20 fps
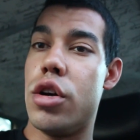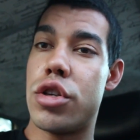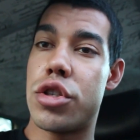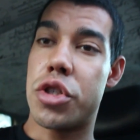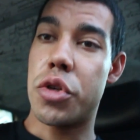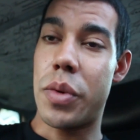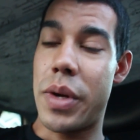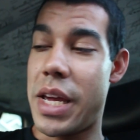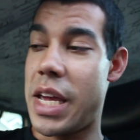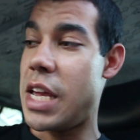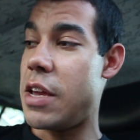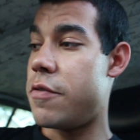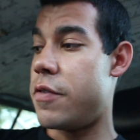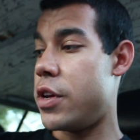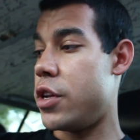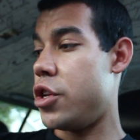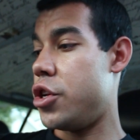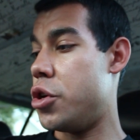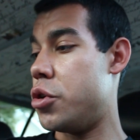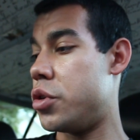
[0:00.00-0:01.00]
So
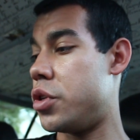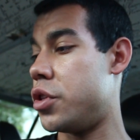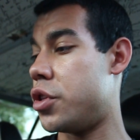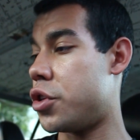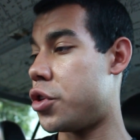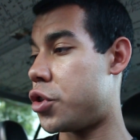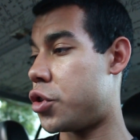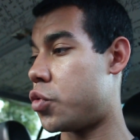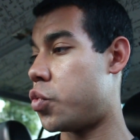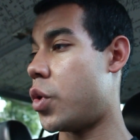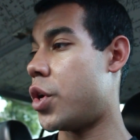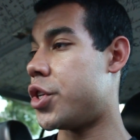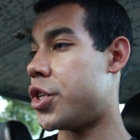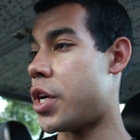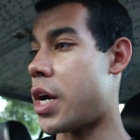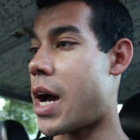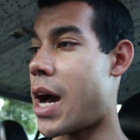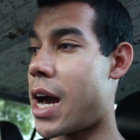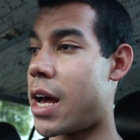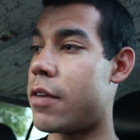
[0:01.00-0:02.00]
even using the switch
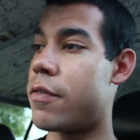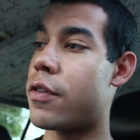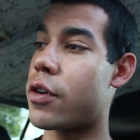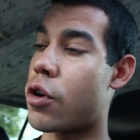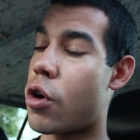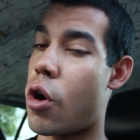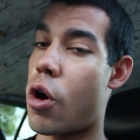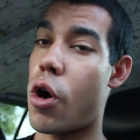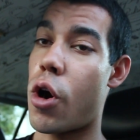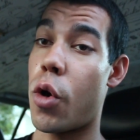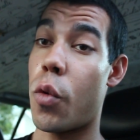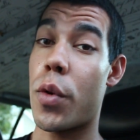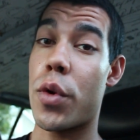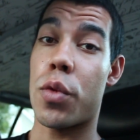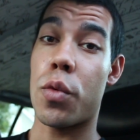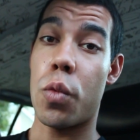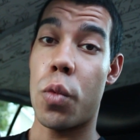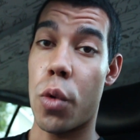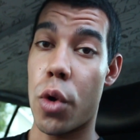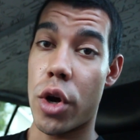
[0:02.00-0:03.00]
out of a car
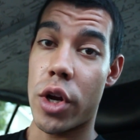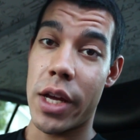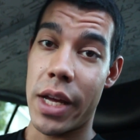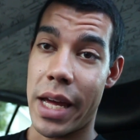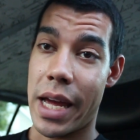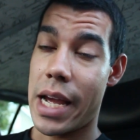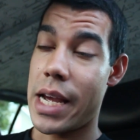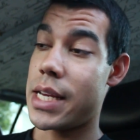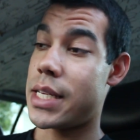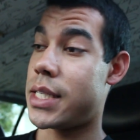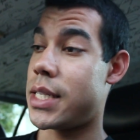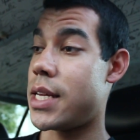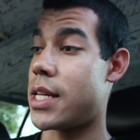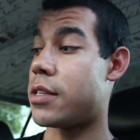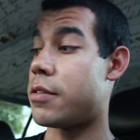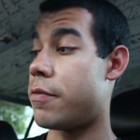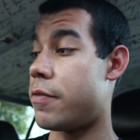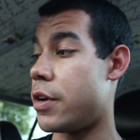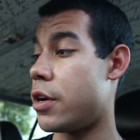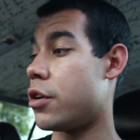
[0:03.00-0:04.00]
with working AC,
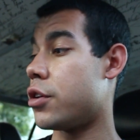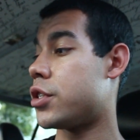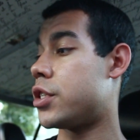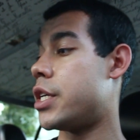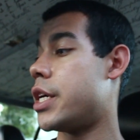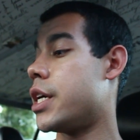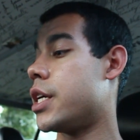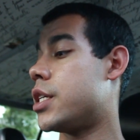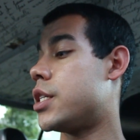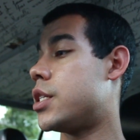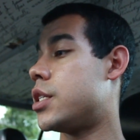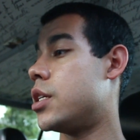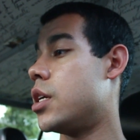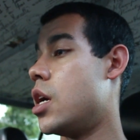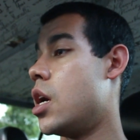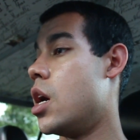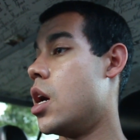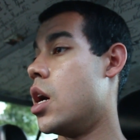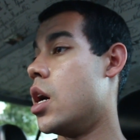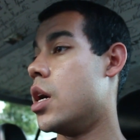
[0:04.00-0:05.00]
it's a VR6,
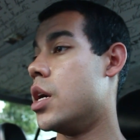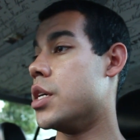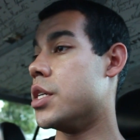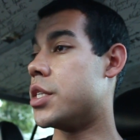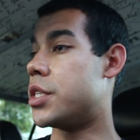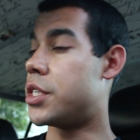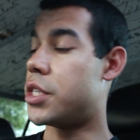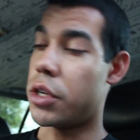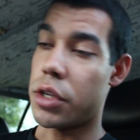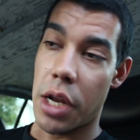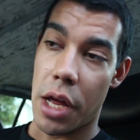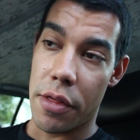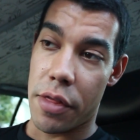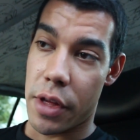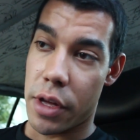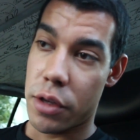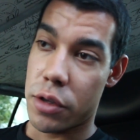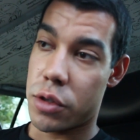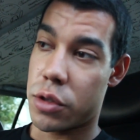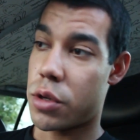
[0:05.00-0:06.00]
still
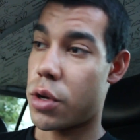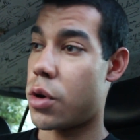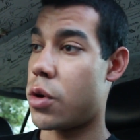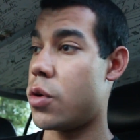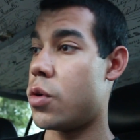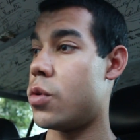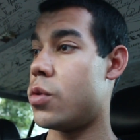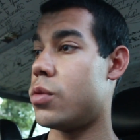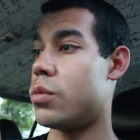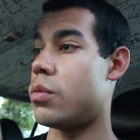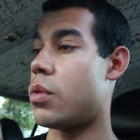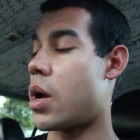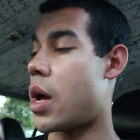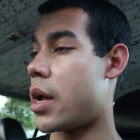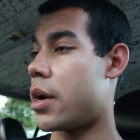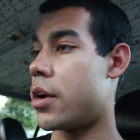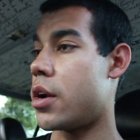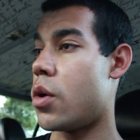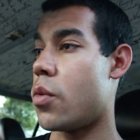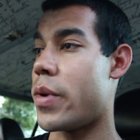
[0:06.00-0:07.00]
nothing. So
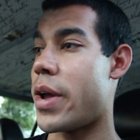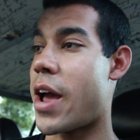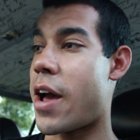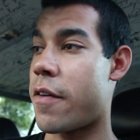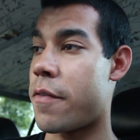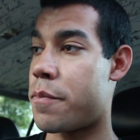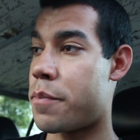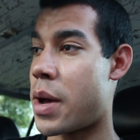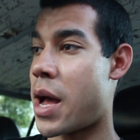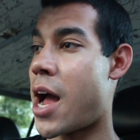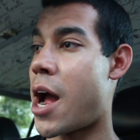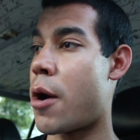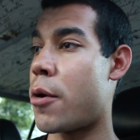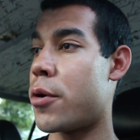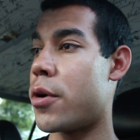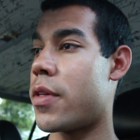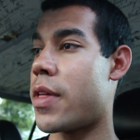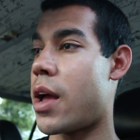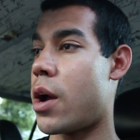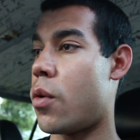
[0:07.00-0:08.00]
I don't know, we have
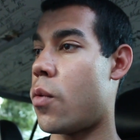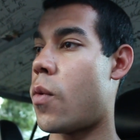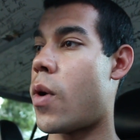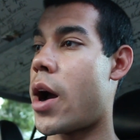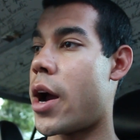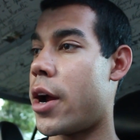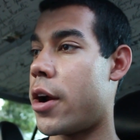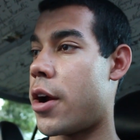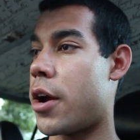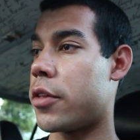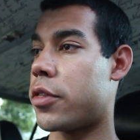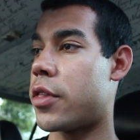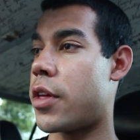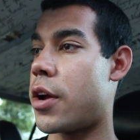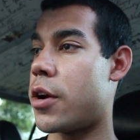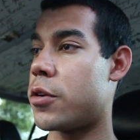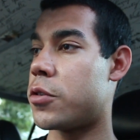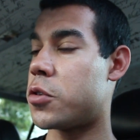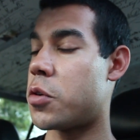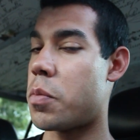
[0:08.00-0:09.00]
power to that wire out
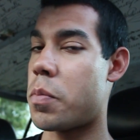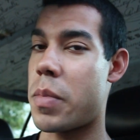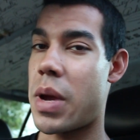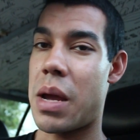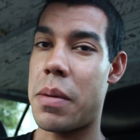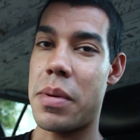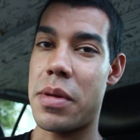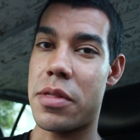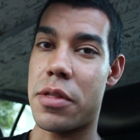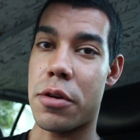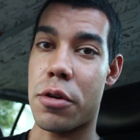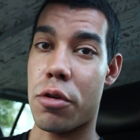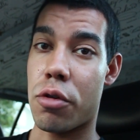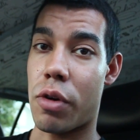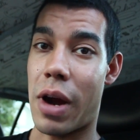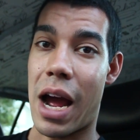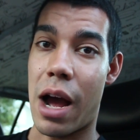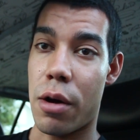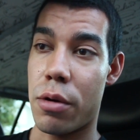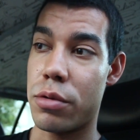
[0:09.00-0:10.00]
there, so maybe the
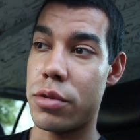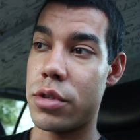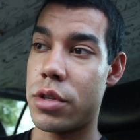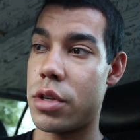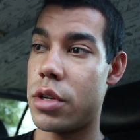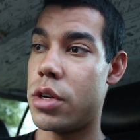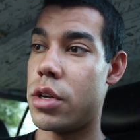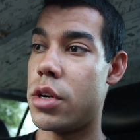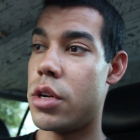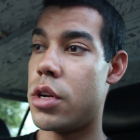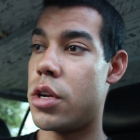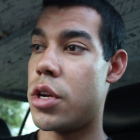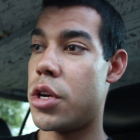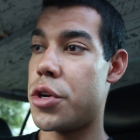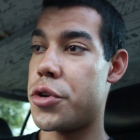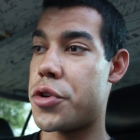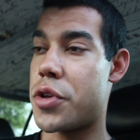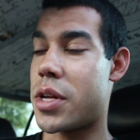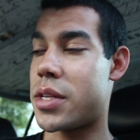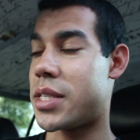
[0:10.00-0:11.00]
ground
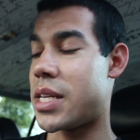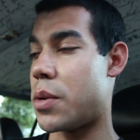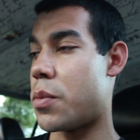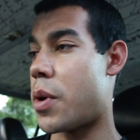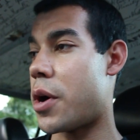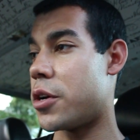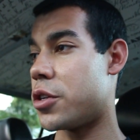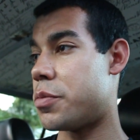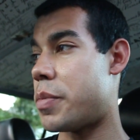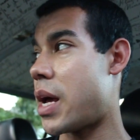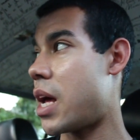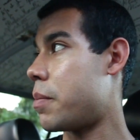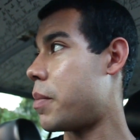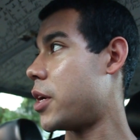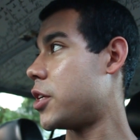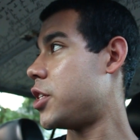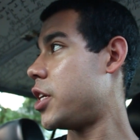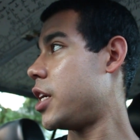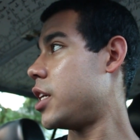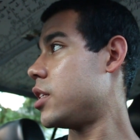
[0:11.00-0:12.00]
to that same wire is bad
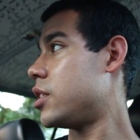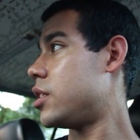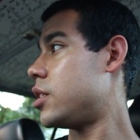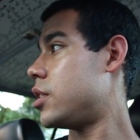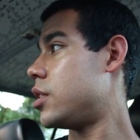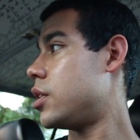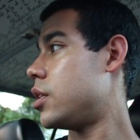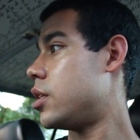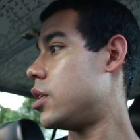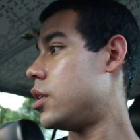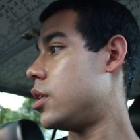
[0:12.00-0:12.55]
by chance.